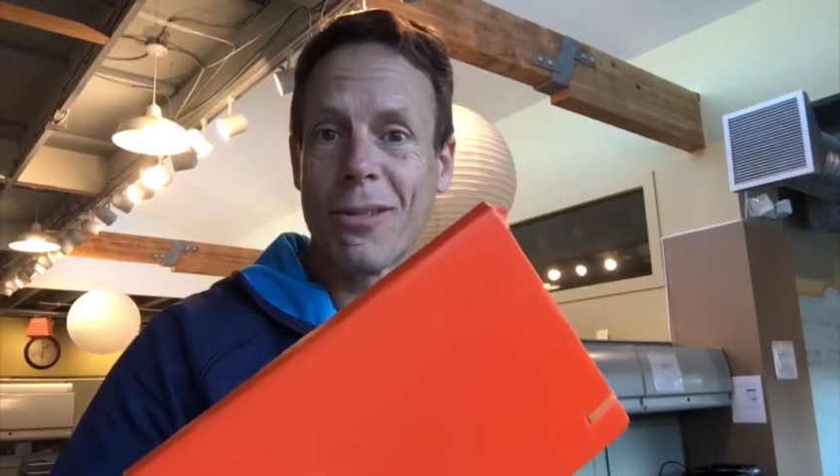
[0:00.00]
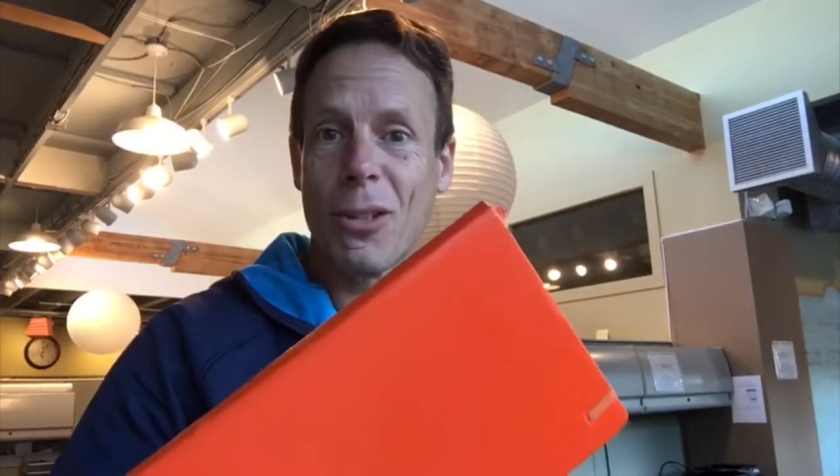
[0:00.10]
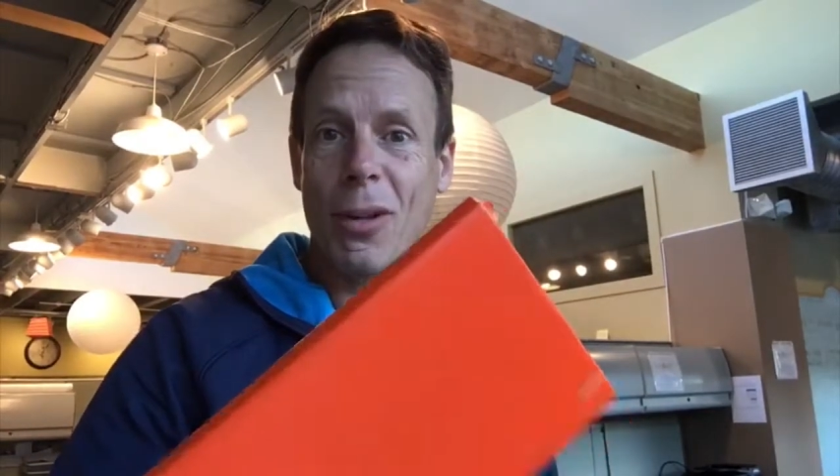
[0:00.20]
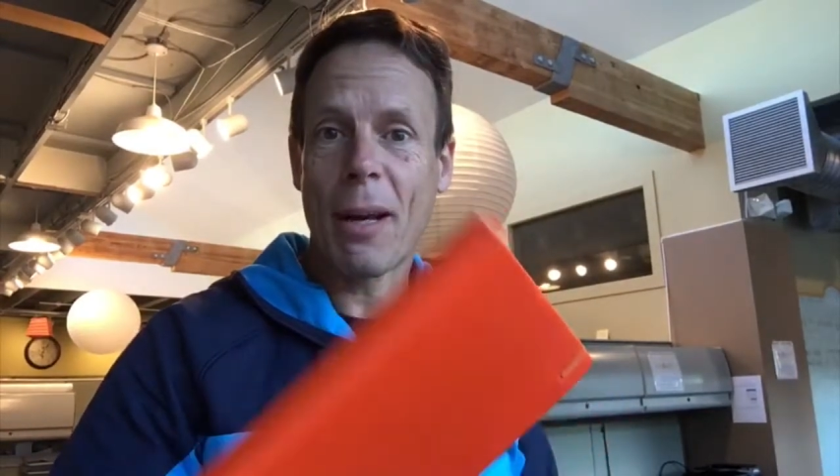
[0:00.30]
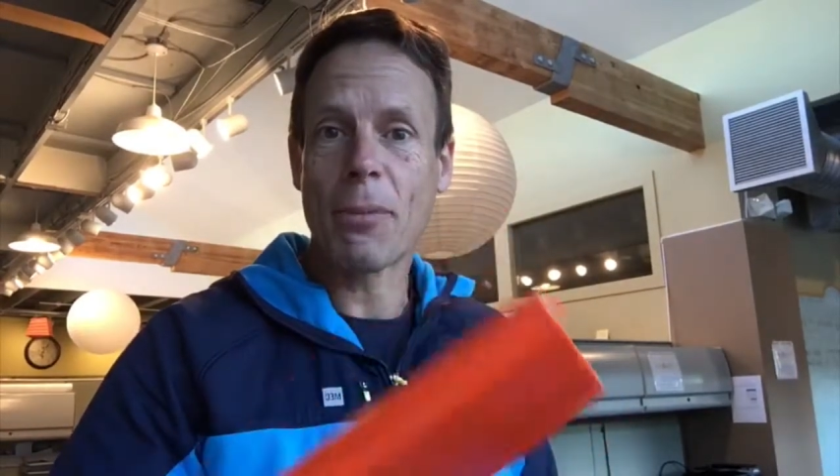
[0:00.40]
Do
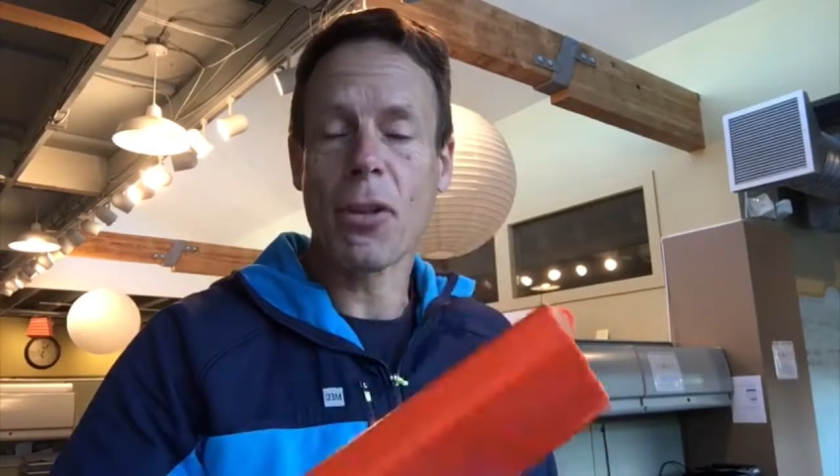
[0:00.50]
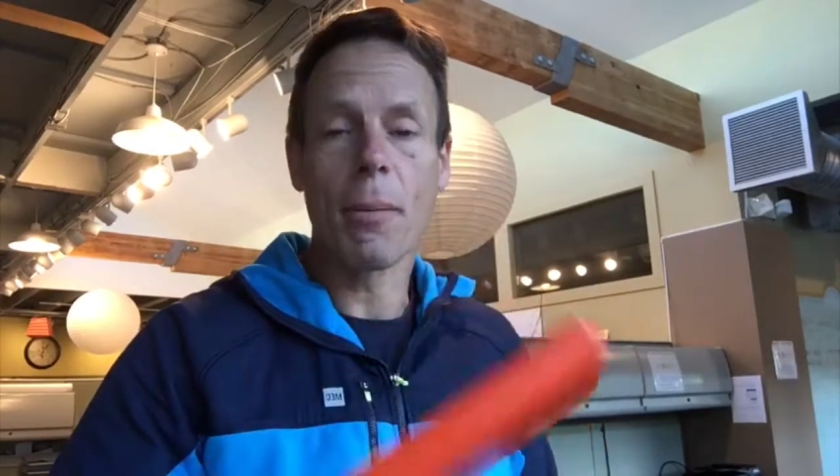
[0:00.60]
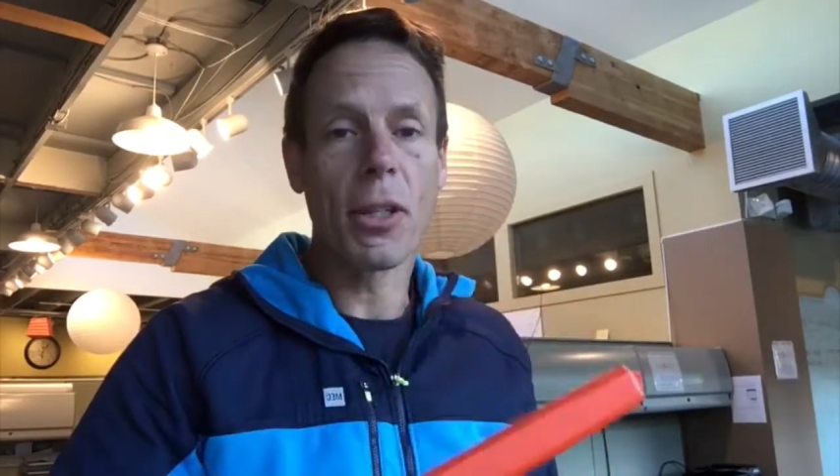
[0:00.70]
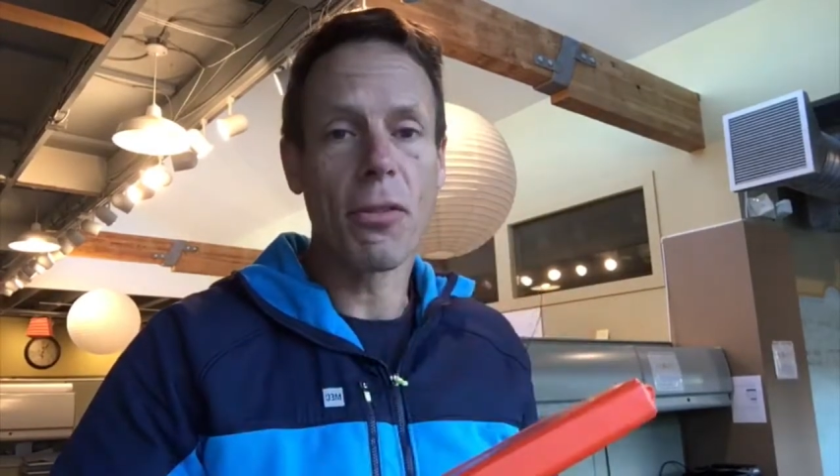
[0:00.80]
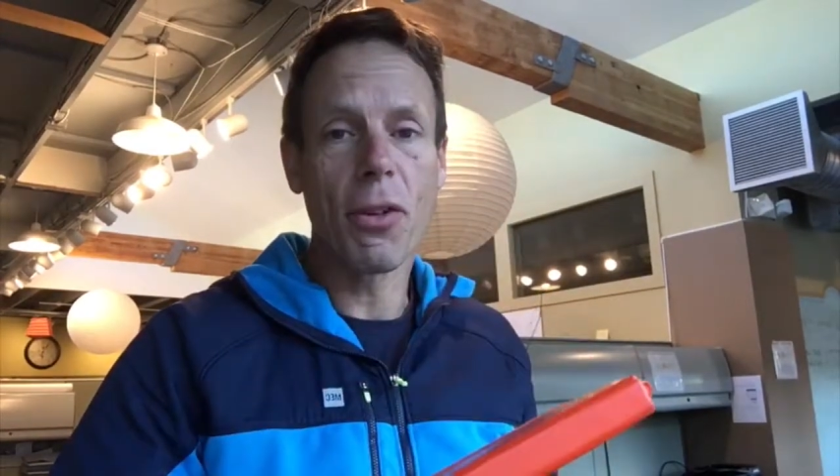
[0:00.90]
you capture
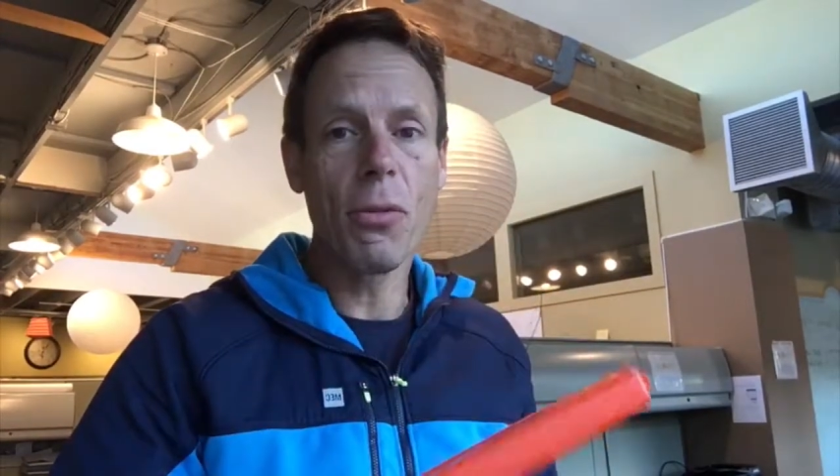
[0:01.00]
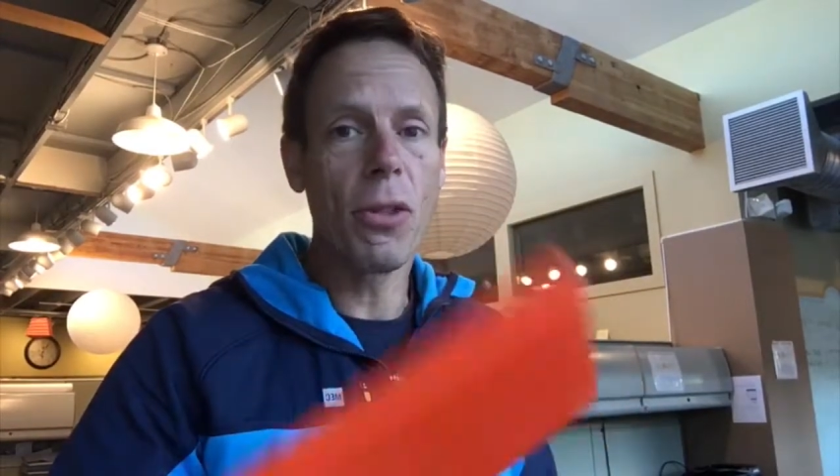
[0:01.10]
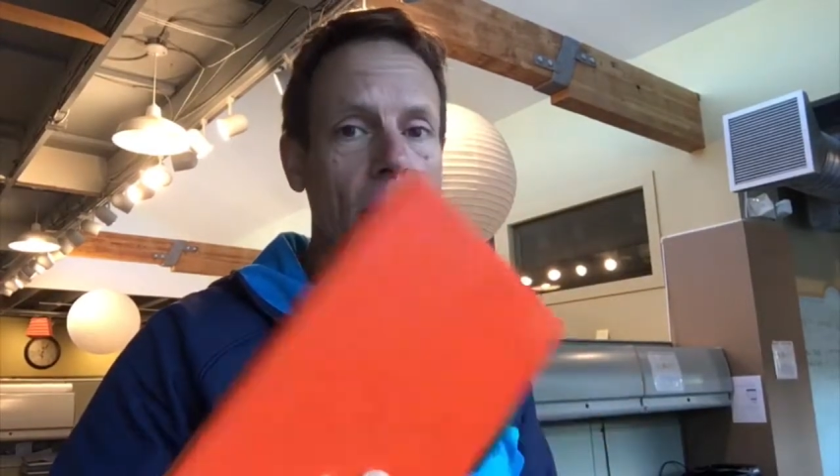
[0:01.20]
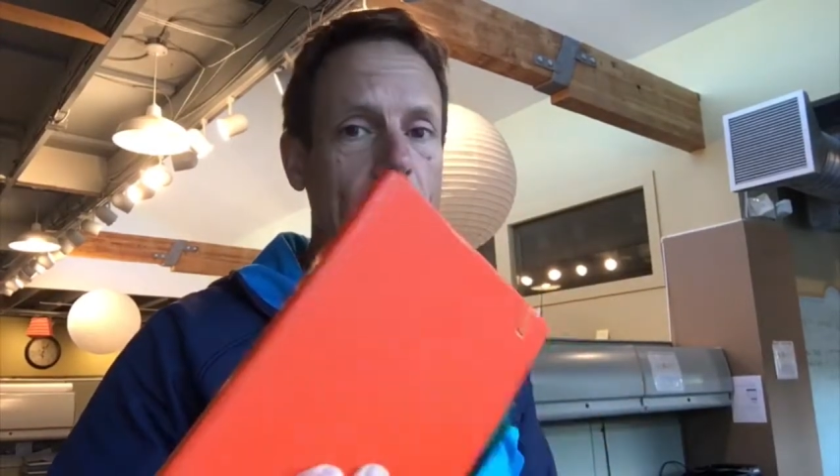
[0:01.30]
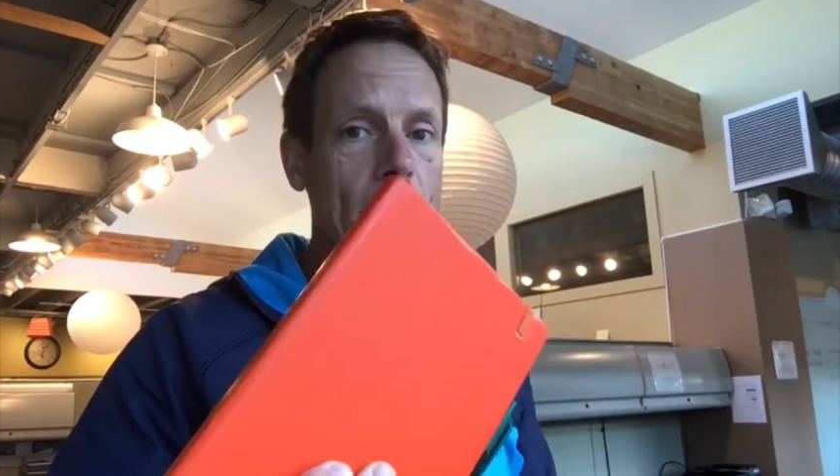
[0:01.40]
them on your phone? Do
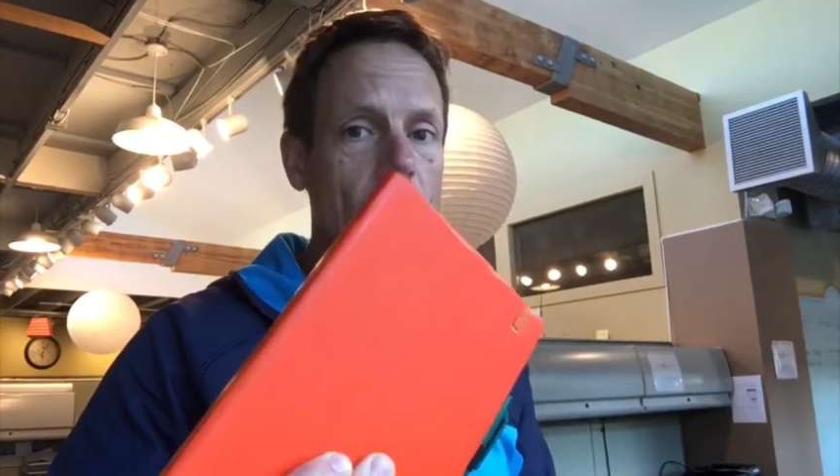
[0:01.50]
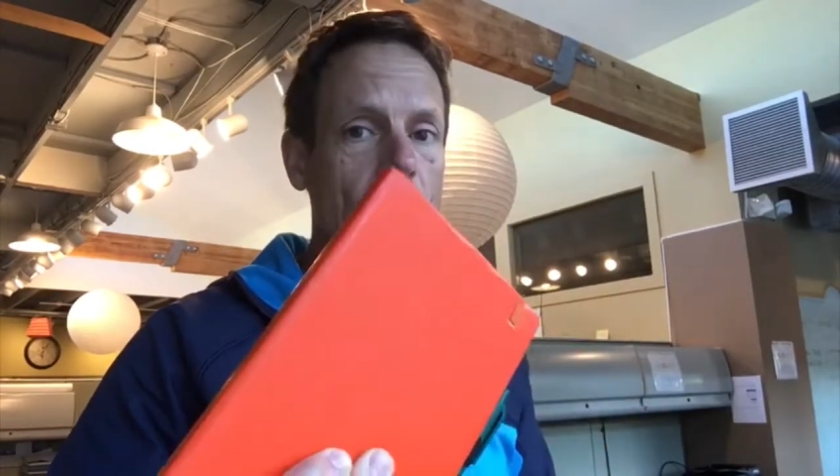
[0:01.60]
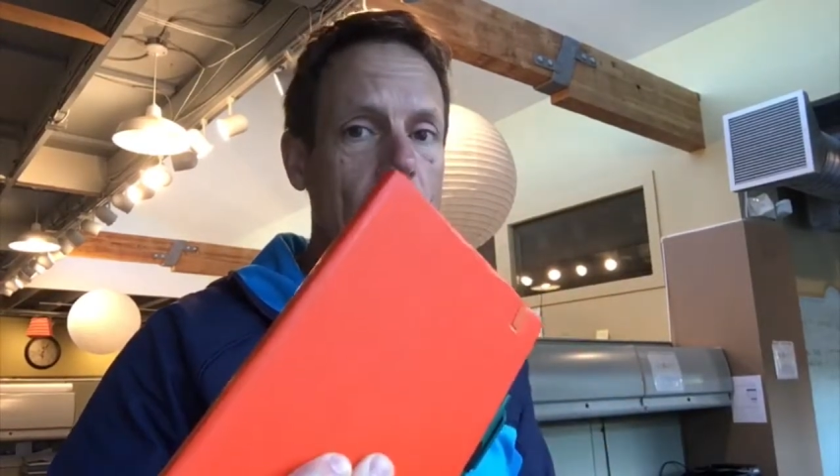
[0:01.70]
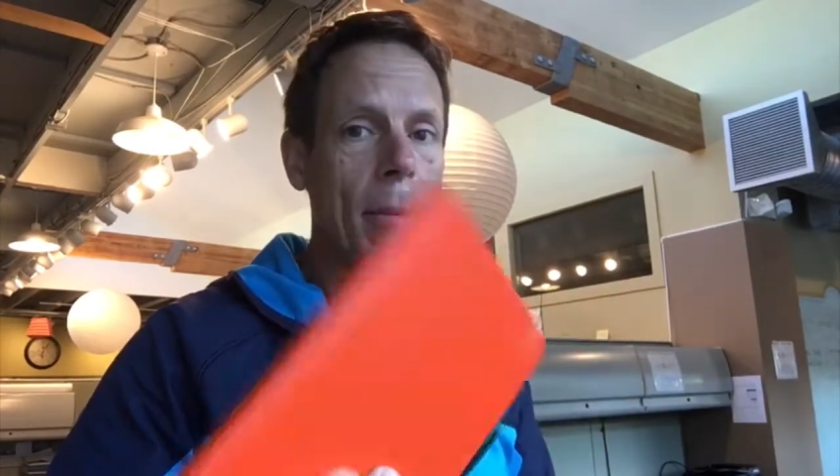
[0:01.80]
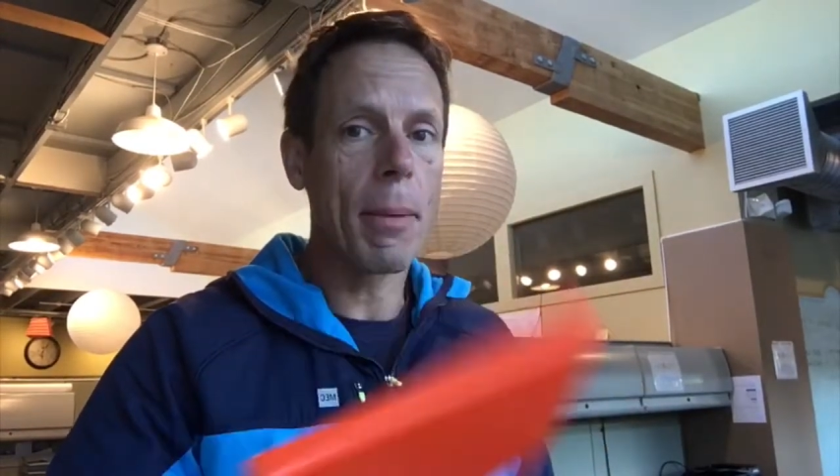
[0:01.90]
you capture
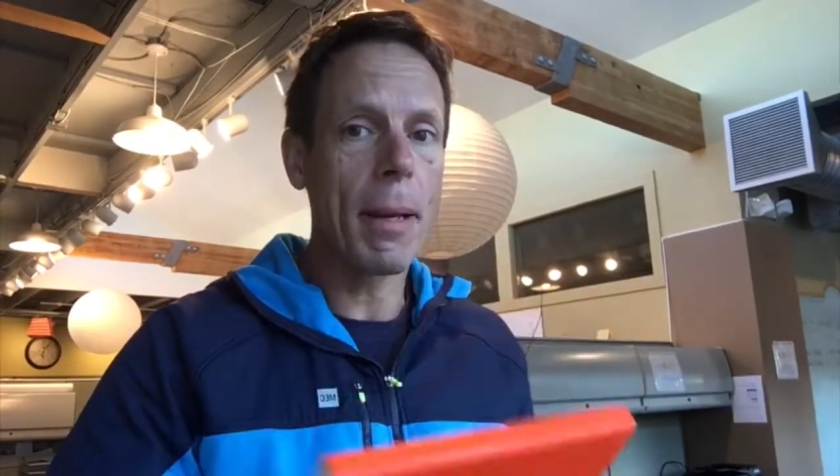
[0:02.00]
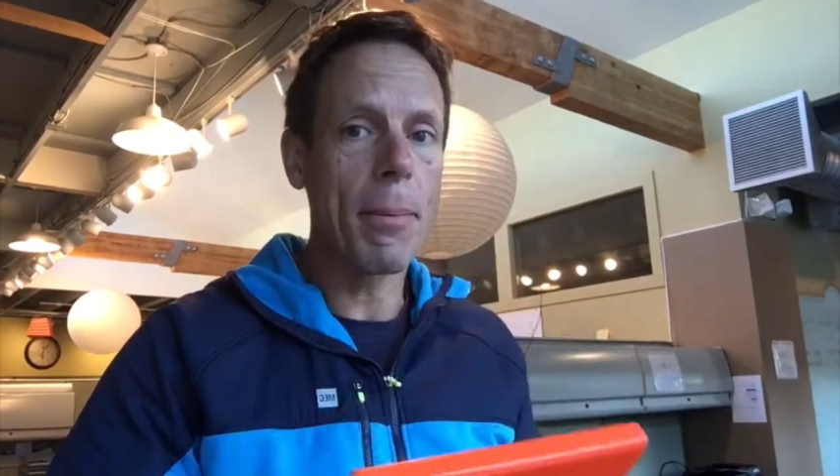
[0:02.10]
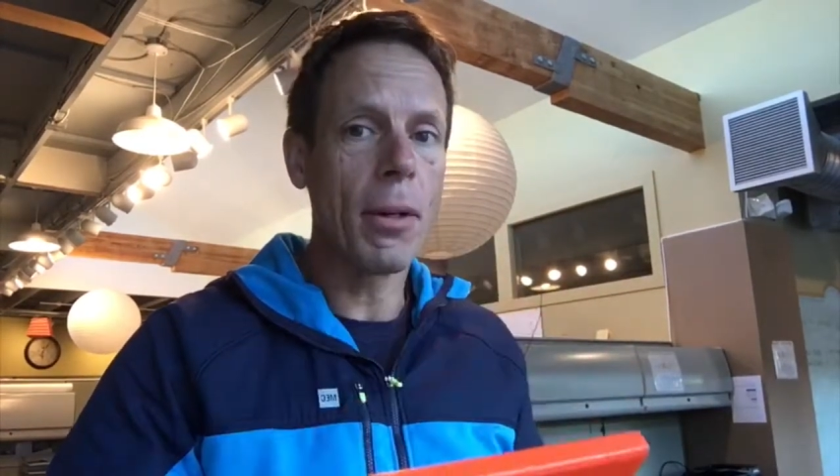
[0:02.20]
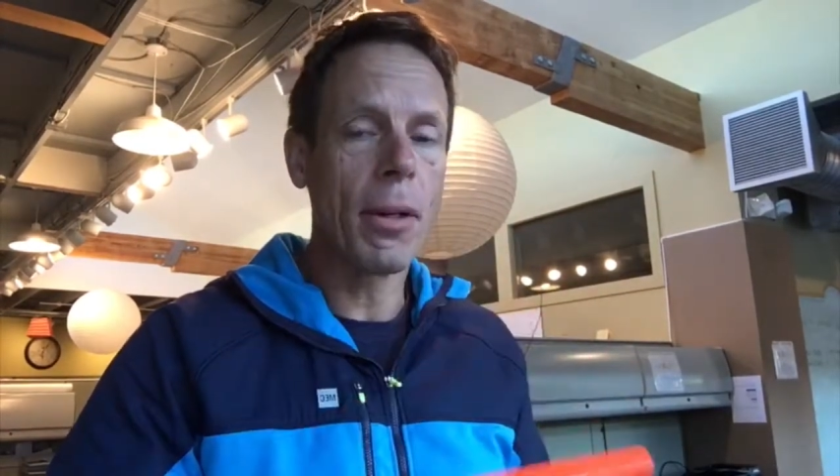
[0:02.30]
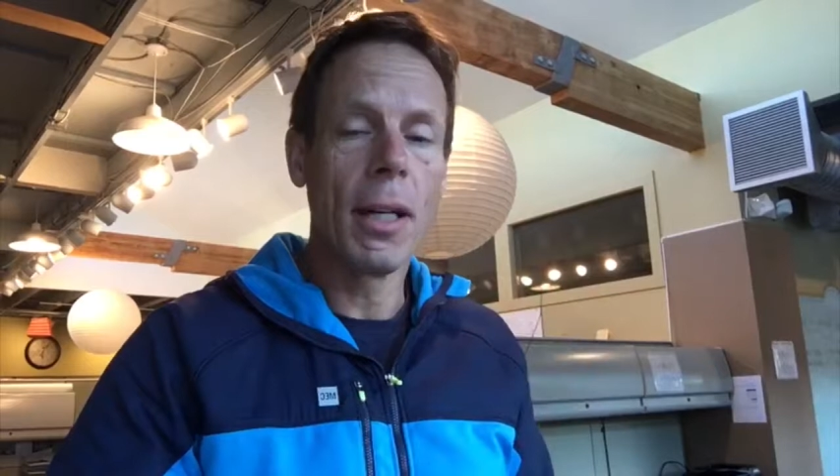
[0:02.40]
them in
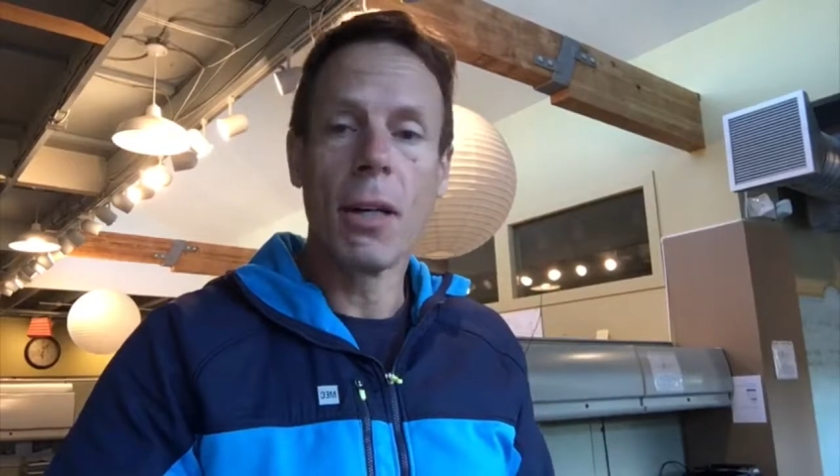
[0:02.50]
paper?